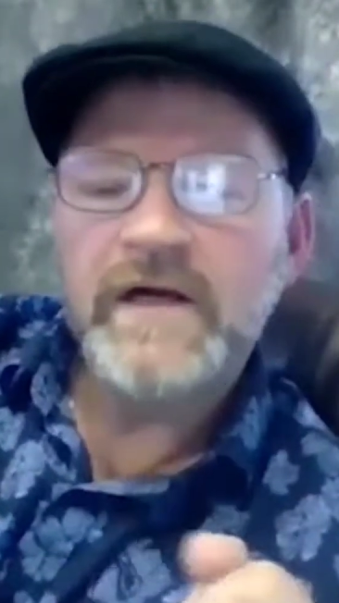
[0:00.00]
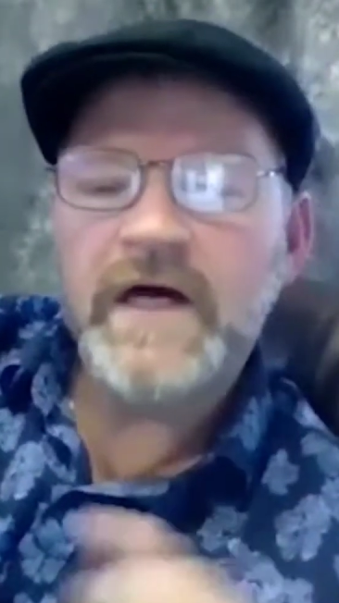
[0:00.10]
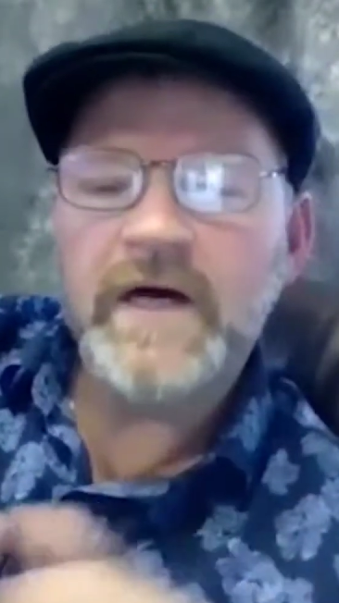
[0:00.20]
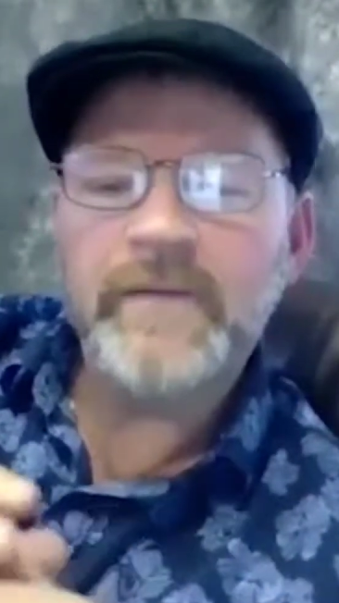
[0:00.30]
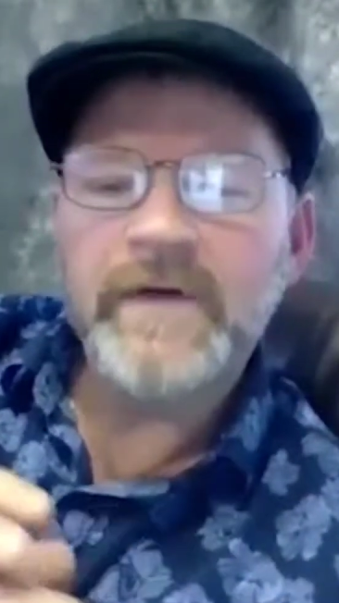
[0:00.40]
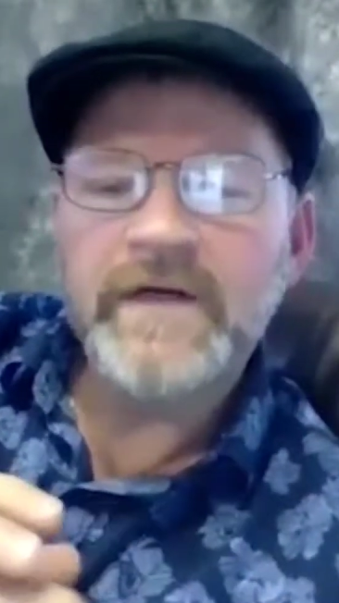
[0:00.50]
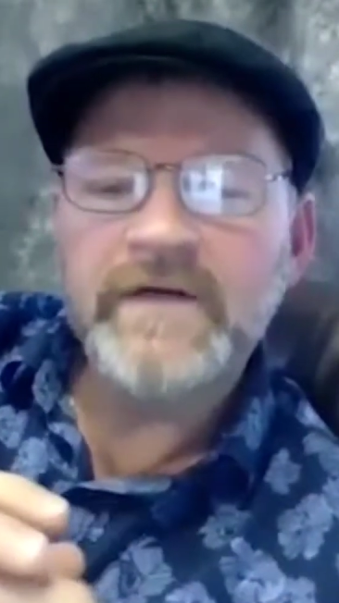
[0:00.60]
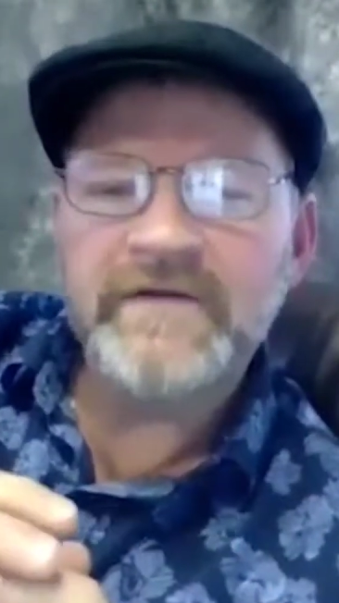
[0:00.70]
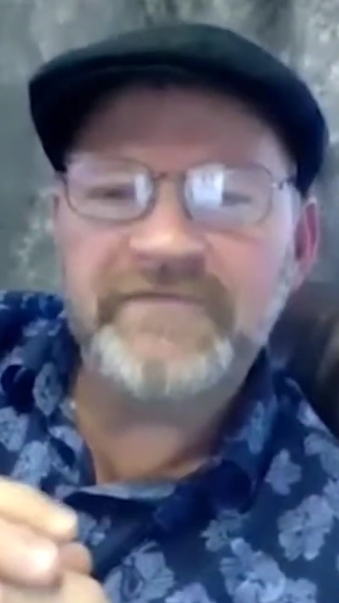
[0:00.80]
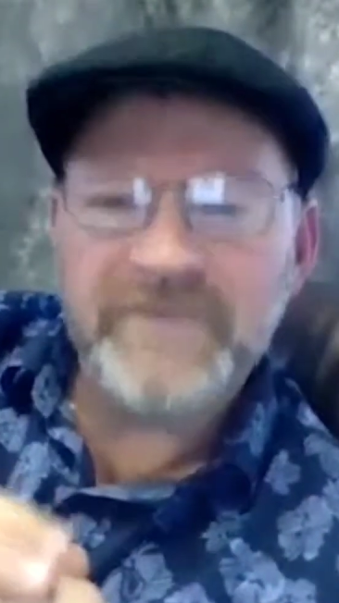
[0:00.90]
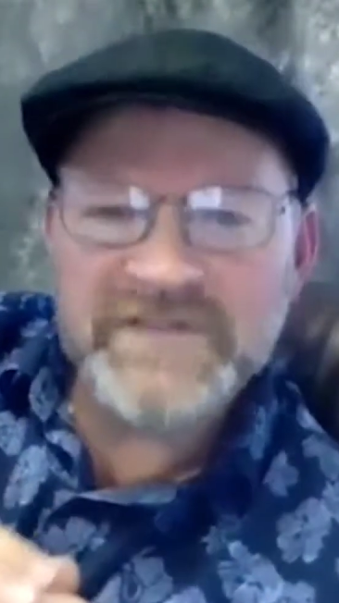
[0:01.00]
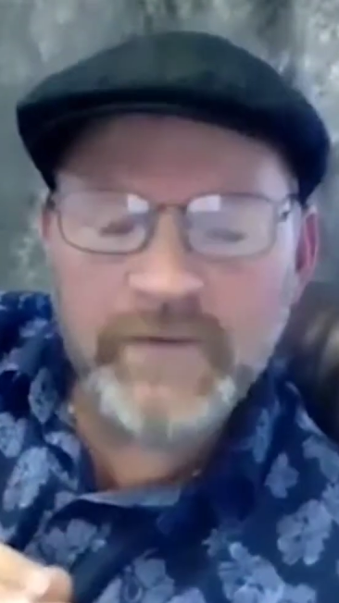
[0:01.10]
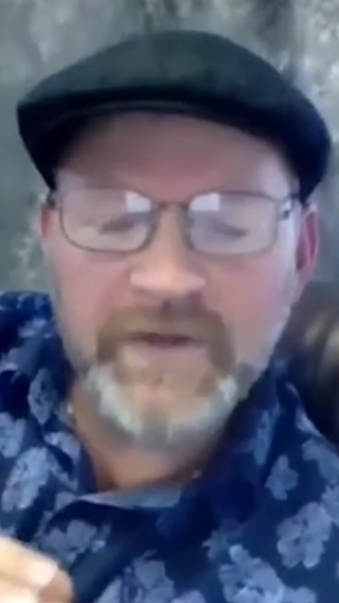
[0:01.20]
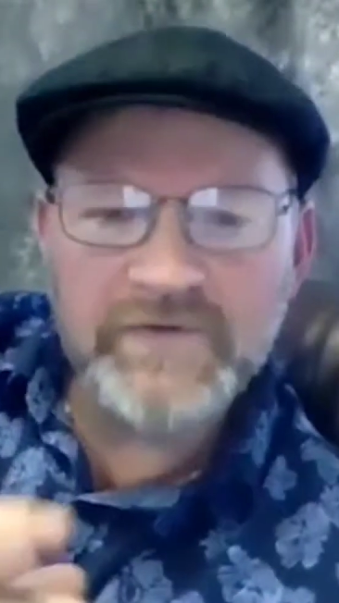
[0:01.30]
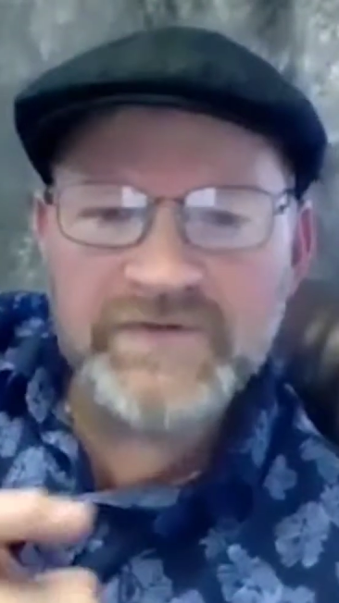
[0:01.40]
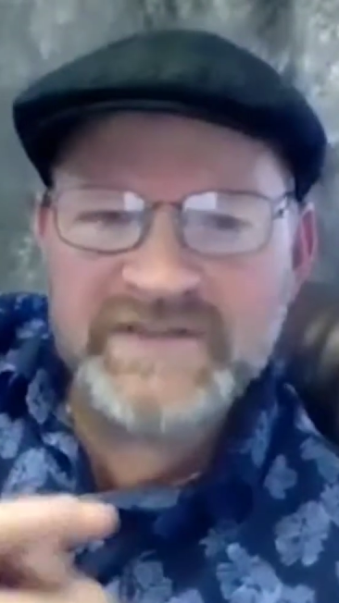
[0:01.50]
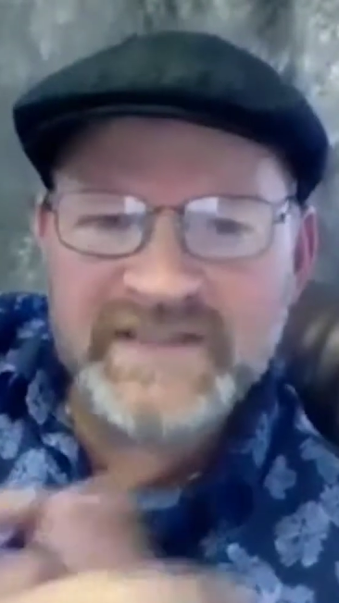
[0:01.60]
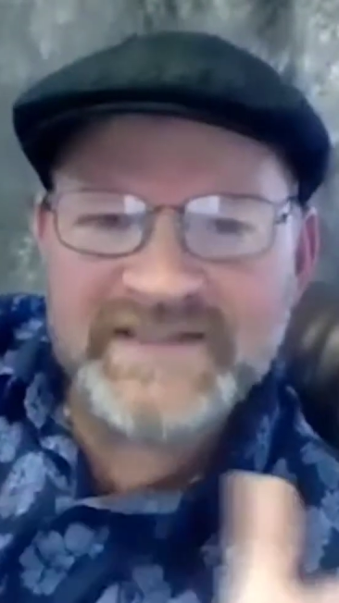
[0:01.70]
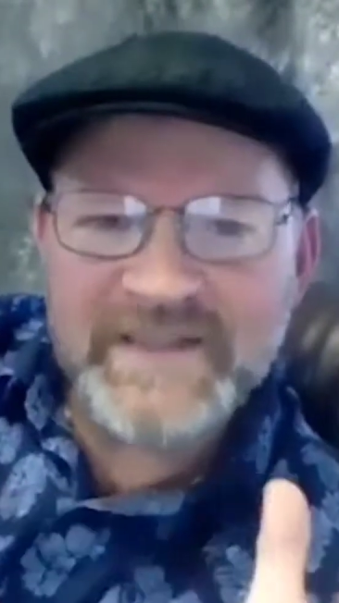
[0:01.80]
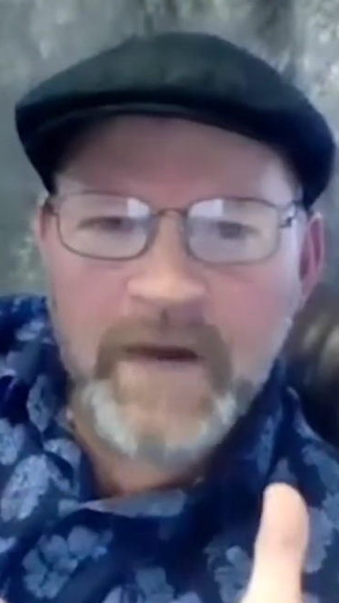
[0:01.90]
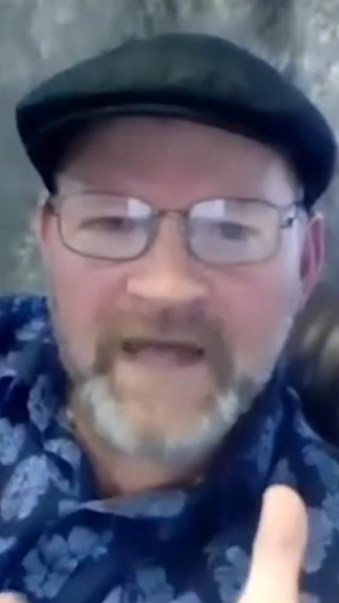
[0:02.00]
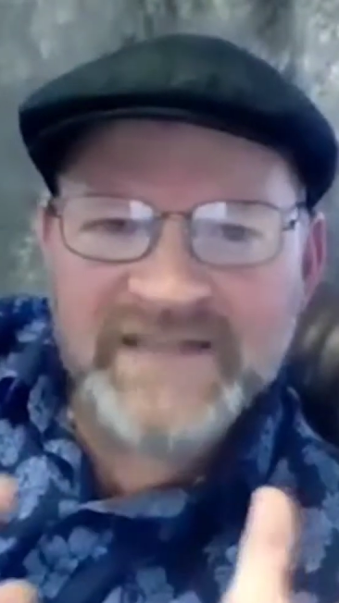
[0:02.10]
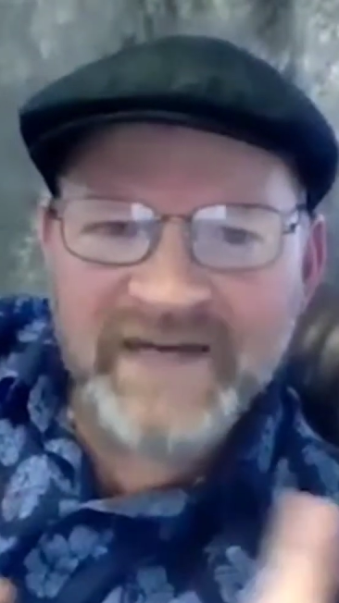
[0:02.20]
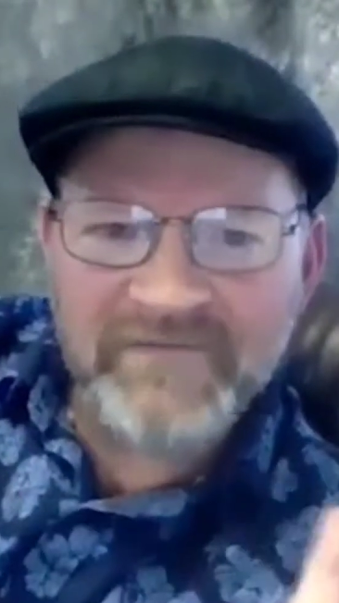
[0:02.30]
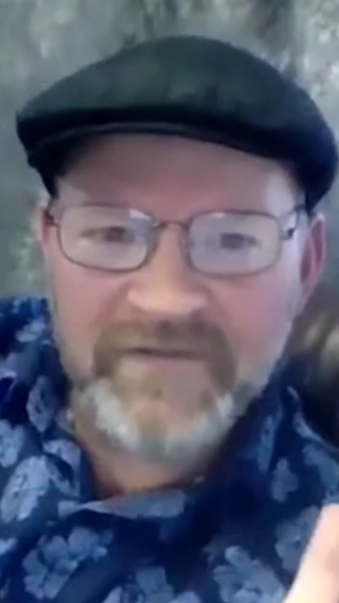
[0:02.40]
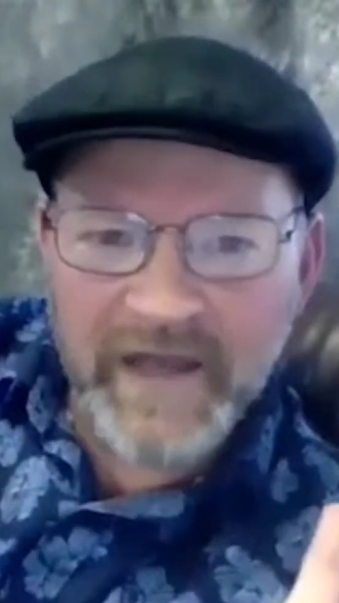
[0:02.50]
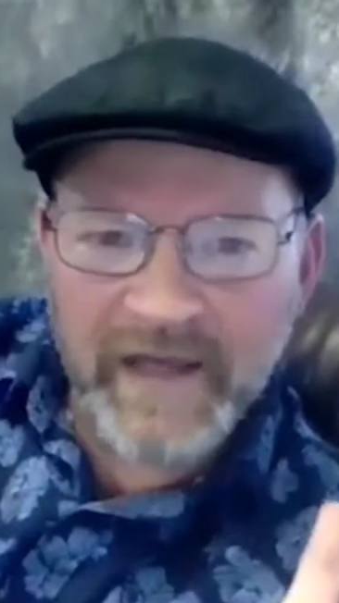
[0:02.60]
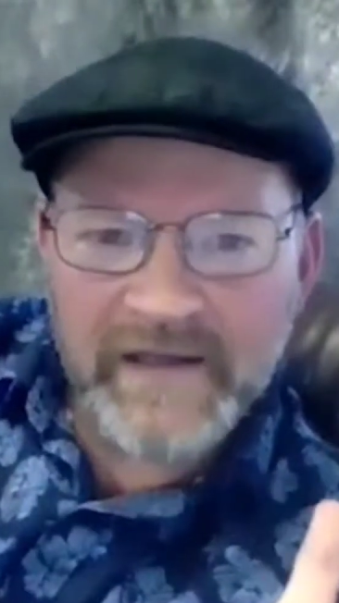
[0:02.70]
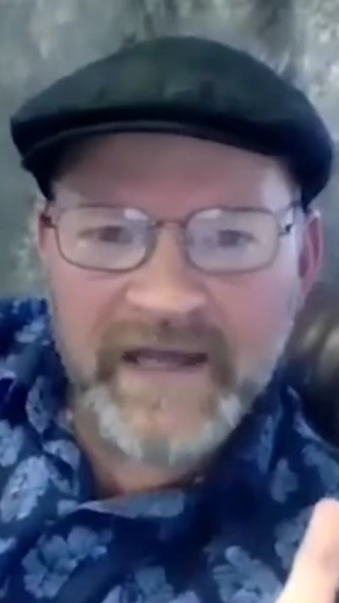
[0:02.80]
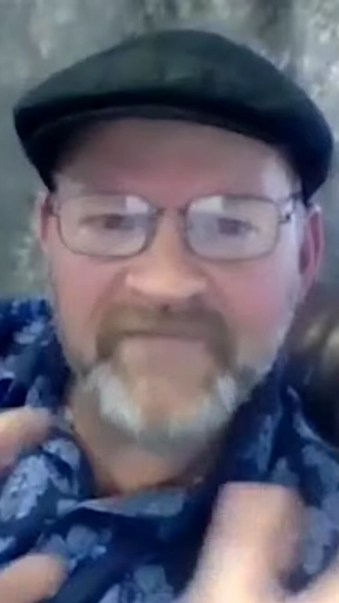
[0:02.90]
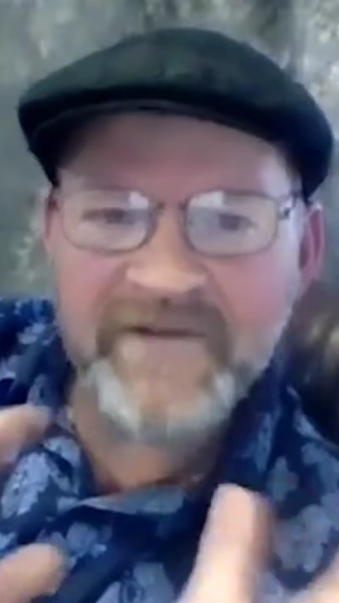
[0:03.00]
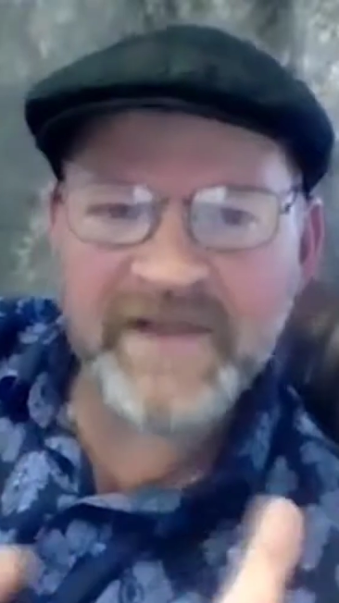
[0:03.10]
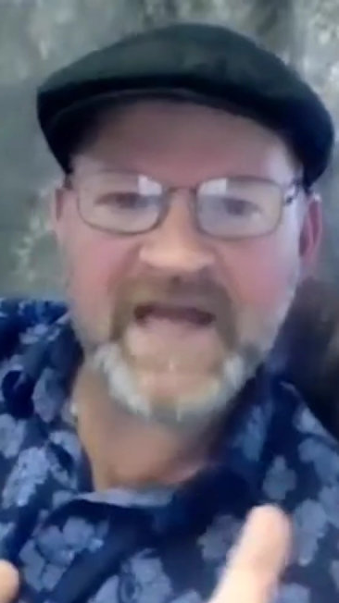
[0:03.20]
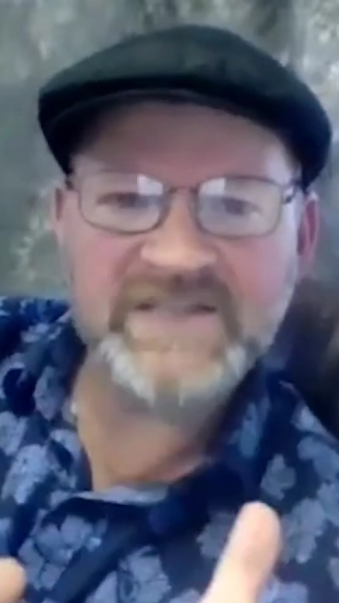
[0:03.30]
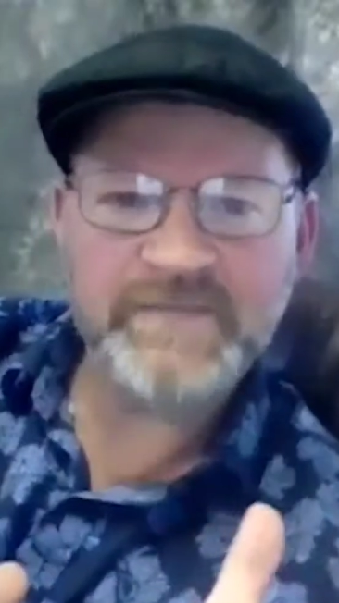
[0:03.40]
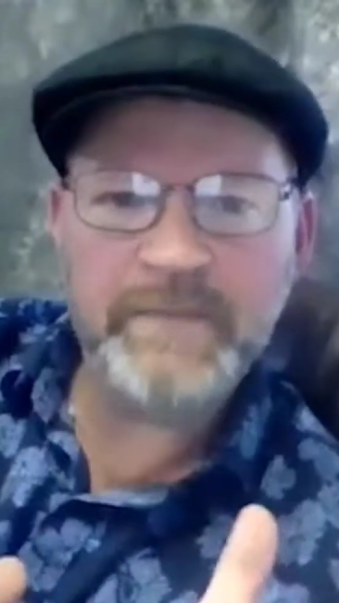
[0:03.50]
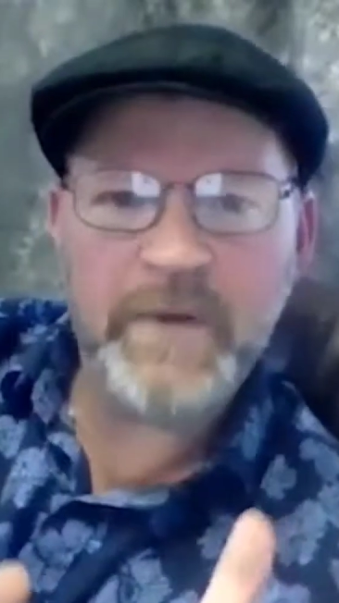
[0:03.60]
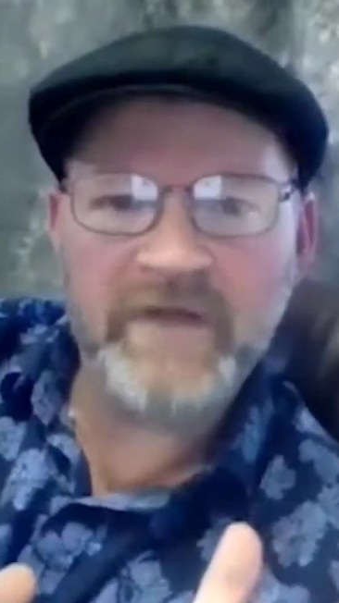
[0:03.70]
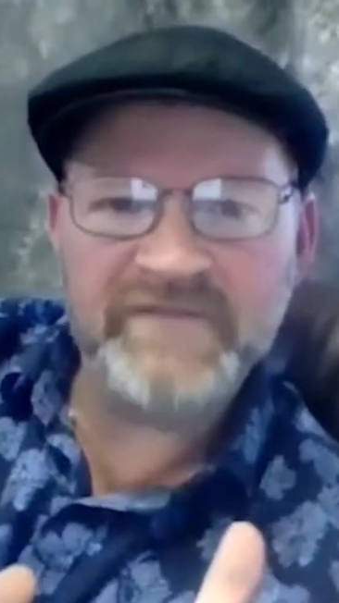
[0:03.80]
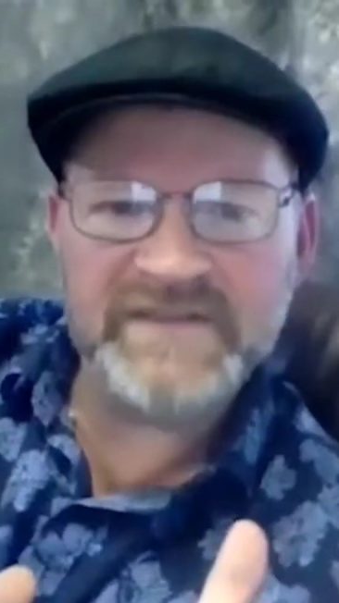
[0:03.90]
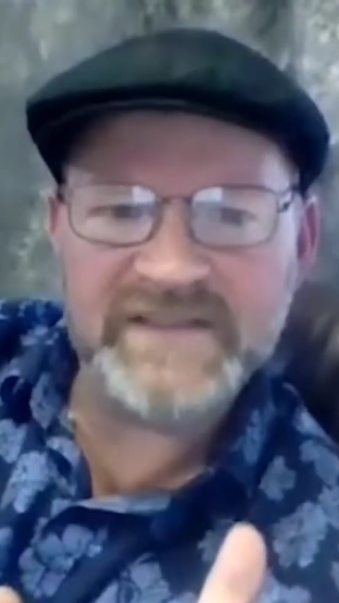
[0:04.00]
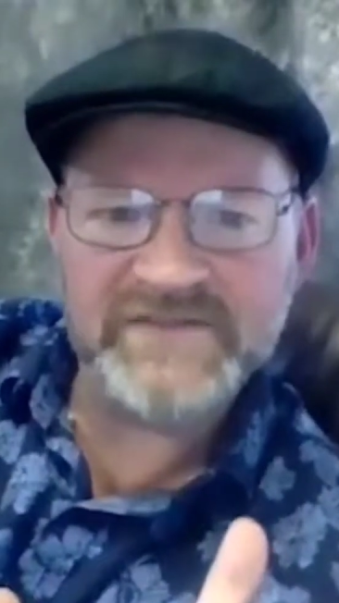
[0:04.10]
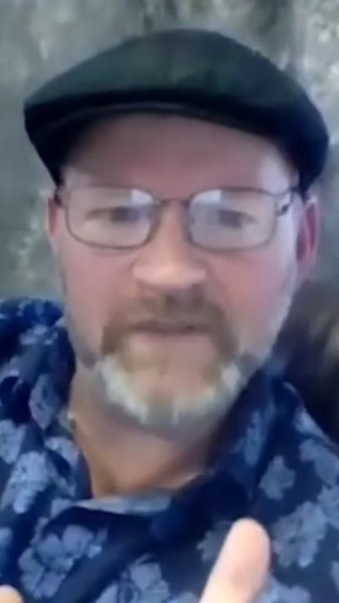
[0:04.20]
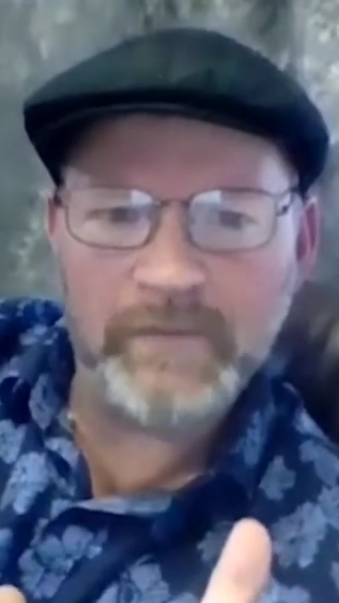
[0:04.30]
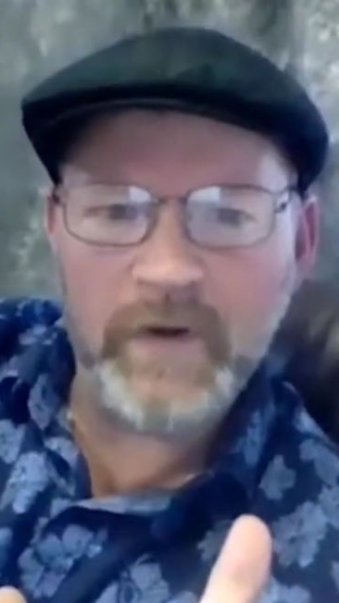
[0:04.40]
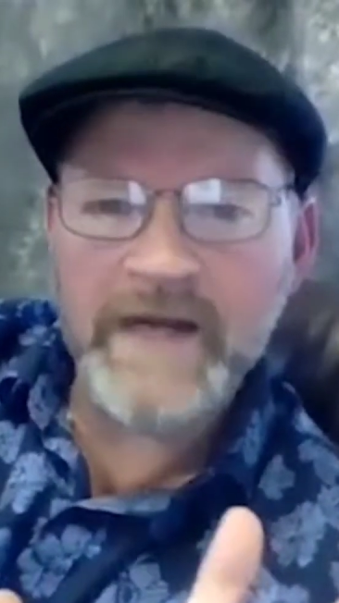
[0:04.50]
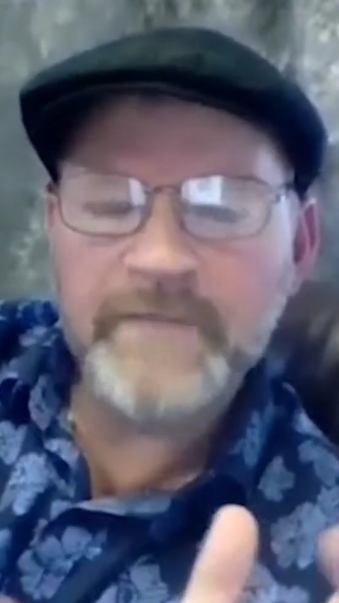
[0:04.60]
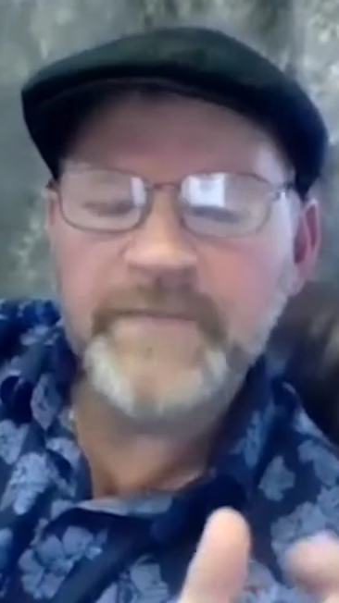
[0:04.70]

Um, the first thing we do is systemize everything. Everything has to be a part of a system, right?